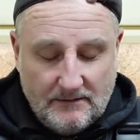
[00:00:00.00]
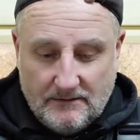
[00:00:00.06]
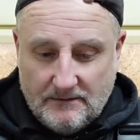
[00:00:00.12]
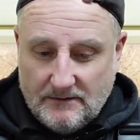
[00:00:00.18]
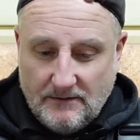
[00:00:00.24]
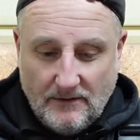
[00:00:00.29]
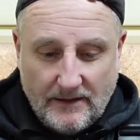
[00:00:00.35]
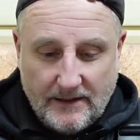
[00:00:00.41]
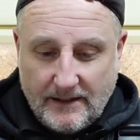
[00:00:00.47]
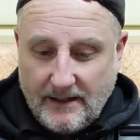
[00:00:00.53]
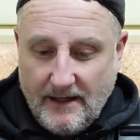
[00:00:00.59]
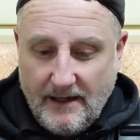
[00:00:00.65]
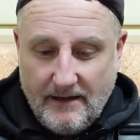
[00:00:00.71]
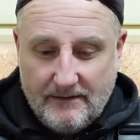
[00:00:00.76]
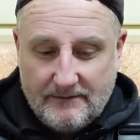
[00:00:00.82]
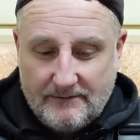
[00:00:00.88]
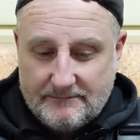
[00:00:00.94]
like,
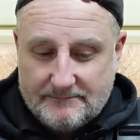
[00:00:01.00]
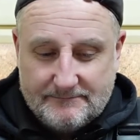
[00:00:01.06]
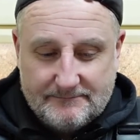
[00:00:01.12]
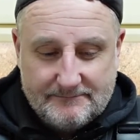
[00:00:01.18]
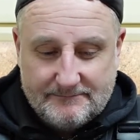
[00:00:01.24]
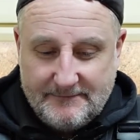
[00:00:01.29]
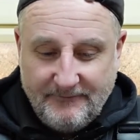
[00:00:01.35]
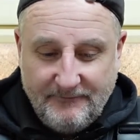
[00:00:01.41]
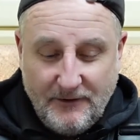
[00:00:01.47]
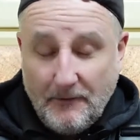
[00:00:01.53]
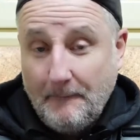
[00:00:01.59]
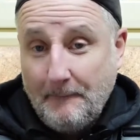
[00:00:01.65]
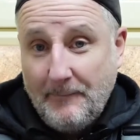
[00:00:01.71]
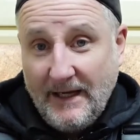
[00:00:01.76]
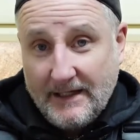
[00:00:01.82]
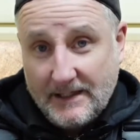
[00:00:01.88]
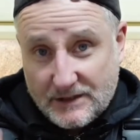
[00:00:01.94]
if you can
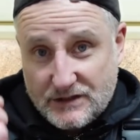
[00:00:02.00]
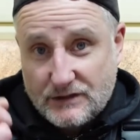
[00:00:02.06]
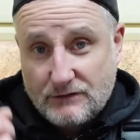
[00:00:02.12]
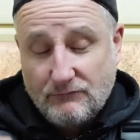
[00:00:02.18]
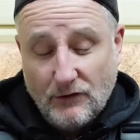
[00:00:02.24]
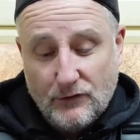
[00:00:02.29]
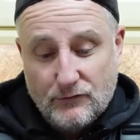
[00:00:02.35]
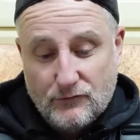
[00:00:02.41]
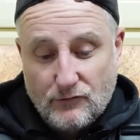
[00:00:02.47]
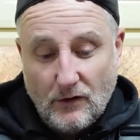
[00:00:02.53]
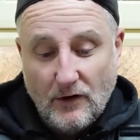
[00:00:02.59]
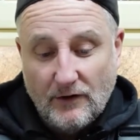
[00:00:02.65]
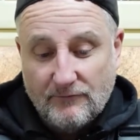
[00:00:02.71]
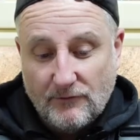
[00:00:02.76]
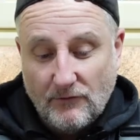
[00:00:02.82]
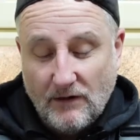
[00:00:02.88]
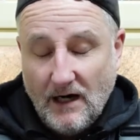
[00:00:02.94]
pick a
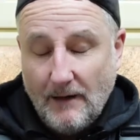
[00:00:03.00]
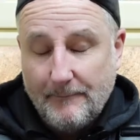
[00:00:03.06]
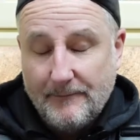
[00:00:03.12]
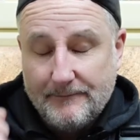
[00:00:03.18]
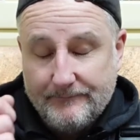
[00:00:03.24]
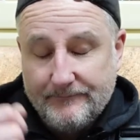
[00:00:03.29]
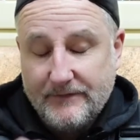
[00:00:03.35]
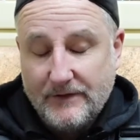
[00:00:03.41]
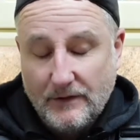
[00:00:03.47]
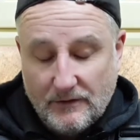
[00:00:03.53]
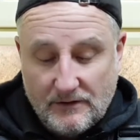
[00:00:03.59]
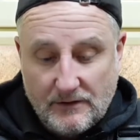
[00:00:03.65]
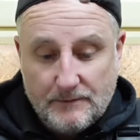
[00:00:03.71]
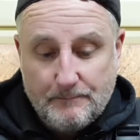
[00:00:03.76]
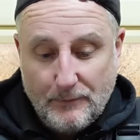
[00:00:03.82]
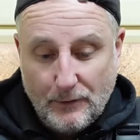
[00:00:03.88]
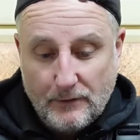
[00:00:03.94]
screwdriver up, you
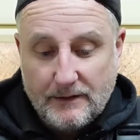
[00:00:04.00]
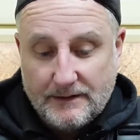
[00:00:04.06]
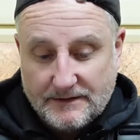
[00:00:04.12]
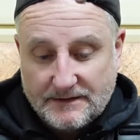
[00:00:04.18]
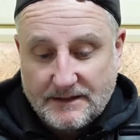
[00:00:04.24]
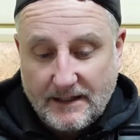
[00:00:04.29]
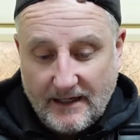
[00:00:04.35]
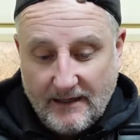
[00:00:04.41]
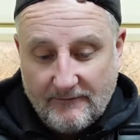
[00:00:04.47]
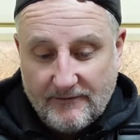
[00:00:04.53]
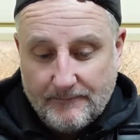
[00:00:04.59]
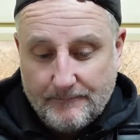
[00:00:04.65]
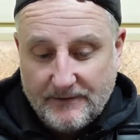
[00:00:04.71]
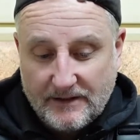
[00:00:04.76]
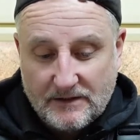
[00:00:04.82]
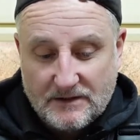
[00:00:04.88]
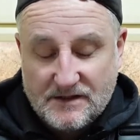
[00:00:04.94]
can put it together,
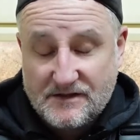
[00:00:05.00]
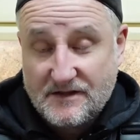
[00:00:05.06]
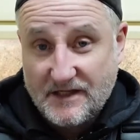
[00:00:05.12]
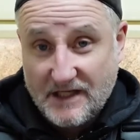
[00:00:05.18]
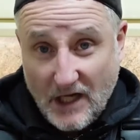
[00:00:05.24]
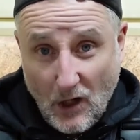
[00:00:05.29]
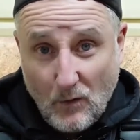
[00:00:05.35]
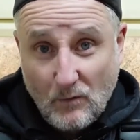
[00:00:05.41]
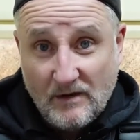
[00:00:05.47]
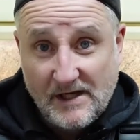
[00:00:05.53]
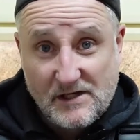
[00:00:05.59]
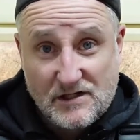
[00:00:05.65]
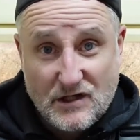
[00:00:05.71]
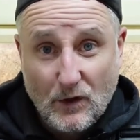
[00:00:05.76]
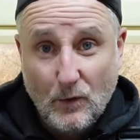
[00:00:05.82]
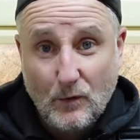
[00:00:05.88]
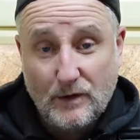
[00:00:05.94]
because the only
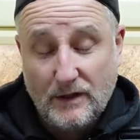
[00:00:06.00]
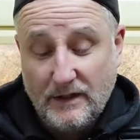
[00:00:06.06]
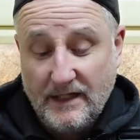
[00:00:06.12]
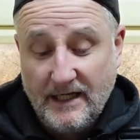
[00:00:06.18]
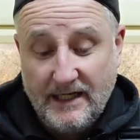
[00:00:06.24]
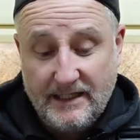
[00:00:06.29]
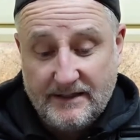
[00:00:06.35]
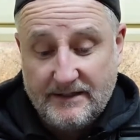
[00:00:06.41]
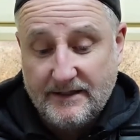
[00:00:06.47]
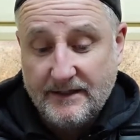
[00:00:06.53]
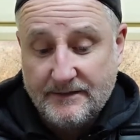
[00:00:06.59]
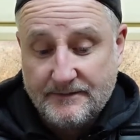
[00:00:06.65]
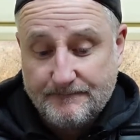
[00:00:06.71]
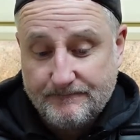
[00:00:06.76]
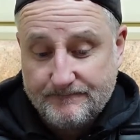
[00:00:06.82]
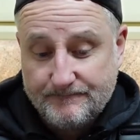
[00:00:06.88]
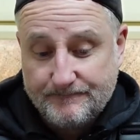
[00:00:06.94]
tool you needed
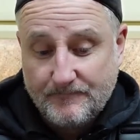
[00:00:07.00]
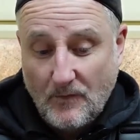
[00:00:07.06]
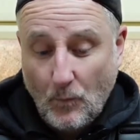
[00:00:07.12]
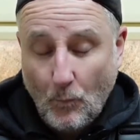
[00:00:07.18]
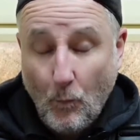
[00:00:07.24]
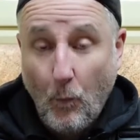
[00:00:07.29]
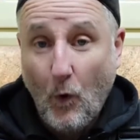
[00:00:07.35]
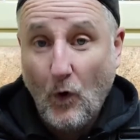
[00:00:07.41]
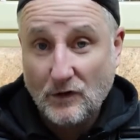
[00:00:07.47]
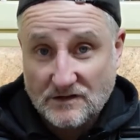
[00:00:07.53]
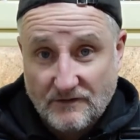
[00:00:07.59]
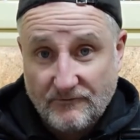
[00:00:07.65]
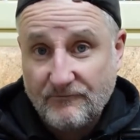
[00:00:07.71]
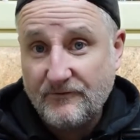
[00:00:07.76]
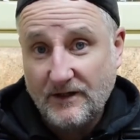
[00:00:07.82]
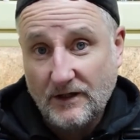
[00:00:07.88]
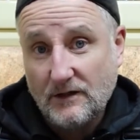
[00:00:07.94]
was a
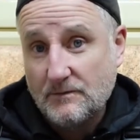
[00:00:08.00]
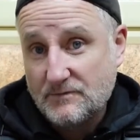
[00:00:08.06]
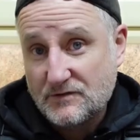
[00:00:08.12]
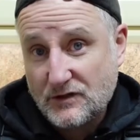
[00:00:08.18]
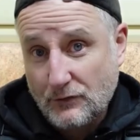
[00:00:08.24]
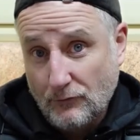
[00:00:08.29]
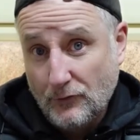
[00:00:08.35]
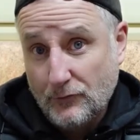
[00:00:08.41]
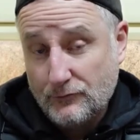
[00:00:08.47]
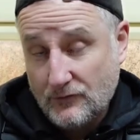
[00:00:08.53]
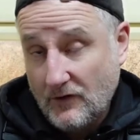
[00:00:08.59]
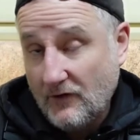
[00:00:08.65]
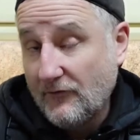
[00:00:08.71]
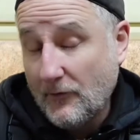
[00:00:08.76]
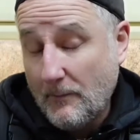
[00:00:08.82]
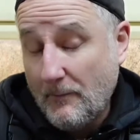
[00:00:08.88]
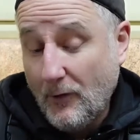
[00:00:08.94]
Phillips
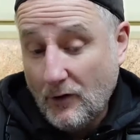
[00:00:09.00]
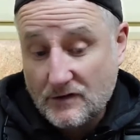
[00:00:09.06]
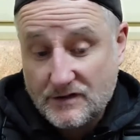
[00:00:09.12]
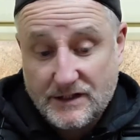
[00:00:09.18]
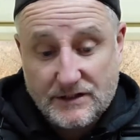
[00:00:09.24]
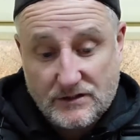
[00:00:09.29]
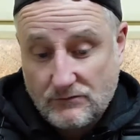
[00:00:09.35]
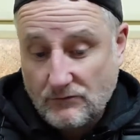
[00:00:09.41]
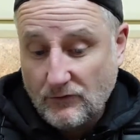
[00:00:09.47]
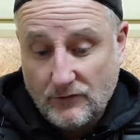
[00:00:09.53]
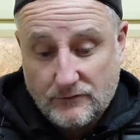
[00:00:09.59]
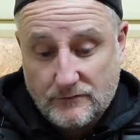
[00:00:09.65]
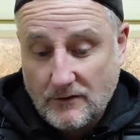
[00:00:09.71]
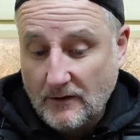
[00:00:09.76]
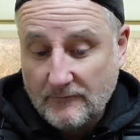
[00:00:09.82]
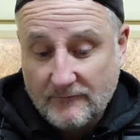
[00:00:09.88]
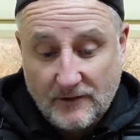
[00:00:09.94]
screwdriver, a posi
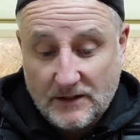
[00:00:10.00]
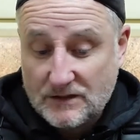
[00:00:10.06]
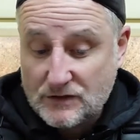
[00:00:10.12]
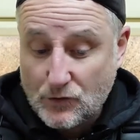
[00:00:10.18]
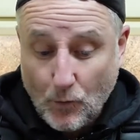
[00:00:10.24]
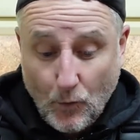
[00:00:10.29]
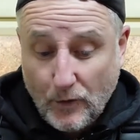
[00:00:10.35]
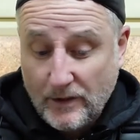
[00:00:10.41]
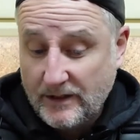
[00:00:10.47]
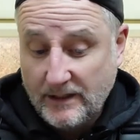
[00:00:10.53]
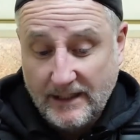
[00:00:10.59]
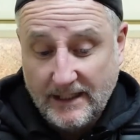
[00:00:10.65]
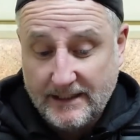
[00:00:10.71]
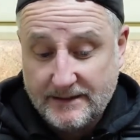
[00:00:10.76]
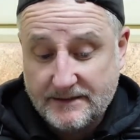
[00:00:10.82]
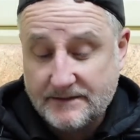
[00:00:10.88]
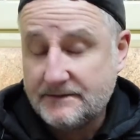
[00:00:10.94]
screwdriver. That's all you
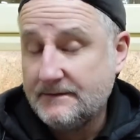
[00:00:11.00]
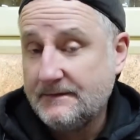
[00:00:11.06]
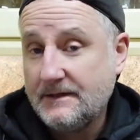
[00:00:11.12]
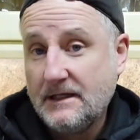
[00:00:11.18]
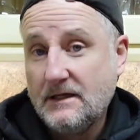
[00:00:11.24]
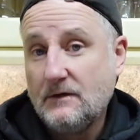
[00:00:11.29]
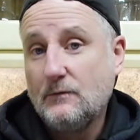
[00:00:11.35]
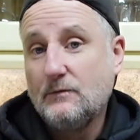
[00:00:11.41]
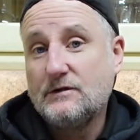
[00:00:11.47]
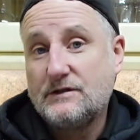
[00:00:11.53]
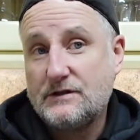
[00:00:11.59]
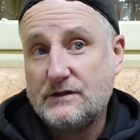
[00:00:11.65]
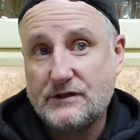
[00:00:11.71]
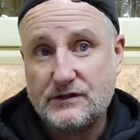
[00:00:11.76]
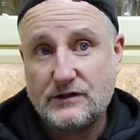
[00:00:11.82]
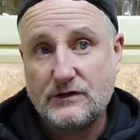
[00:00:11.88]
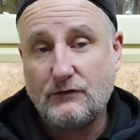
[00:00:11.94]
needed, was
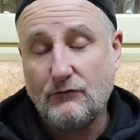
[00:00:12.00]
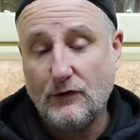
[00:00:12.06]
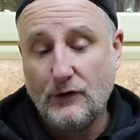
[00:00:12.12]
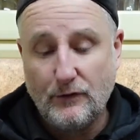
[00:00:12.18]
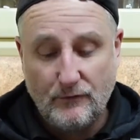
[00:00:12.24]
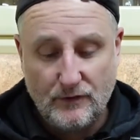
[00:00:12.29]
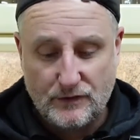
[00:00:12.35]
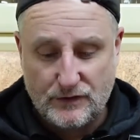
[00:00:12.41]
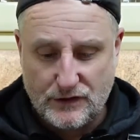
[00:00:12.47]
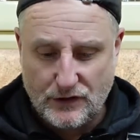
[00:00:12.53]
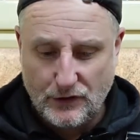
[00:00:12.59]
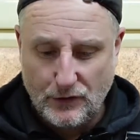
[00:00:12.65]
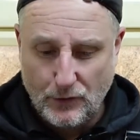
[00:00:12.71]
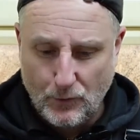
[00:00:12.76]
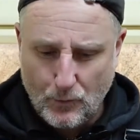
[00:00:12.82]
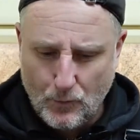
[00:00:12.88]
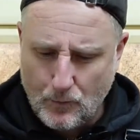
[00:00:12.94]
to screw the
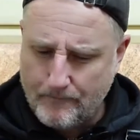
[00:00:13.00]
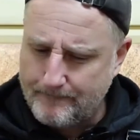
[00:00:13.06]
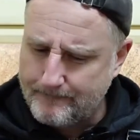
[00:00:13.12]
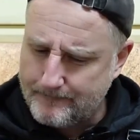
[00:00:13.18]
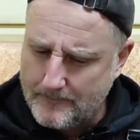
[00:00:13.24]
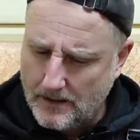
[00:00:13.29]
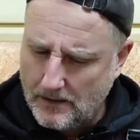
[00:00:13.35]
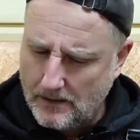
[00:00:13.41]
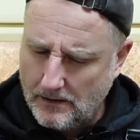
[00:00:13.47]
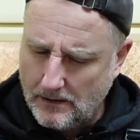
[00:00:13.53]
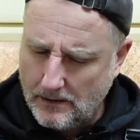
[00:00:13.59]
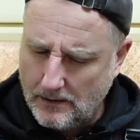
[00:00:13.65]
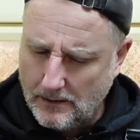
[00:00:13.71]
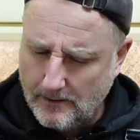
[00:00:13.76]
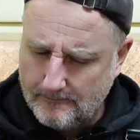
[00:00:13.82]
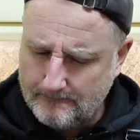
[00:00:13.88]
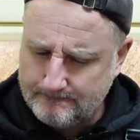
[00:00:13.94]
two.
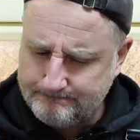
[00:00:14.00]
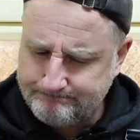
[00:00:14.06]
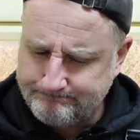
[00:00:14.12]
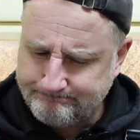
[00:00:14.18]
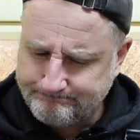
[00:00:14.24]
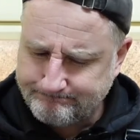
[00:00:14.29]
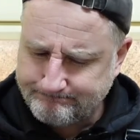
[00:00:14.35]
When